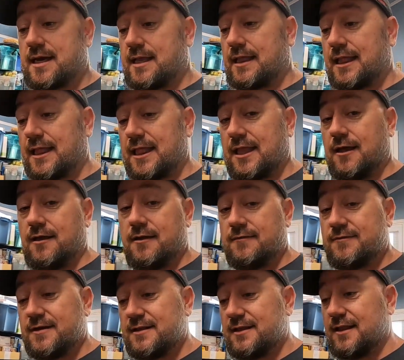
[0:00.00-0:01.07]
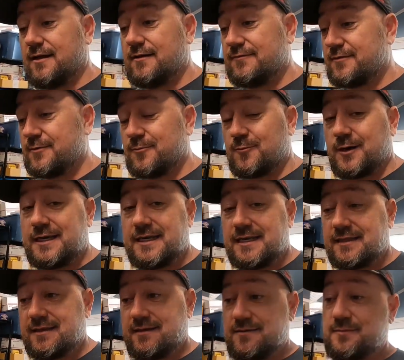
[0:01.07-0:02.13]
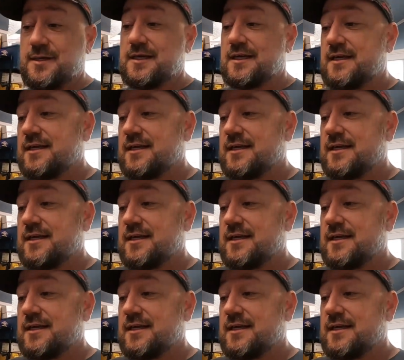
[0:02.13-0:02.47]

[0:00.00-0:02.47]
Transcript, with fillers: I love reading them.